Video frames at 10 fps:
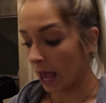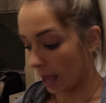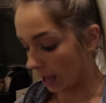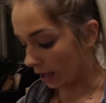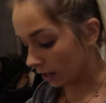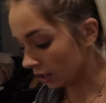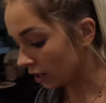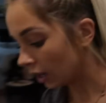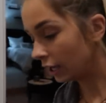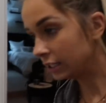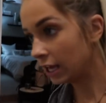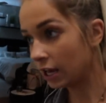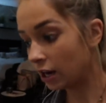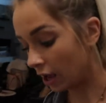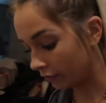tan
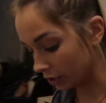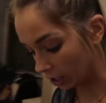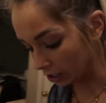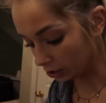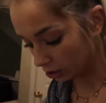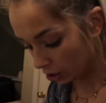every night.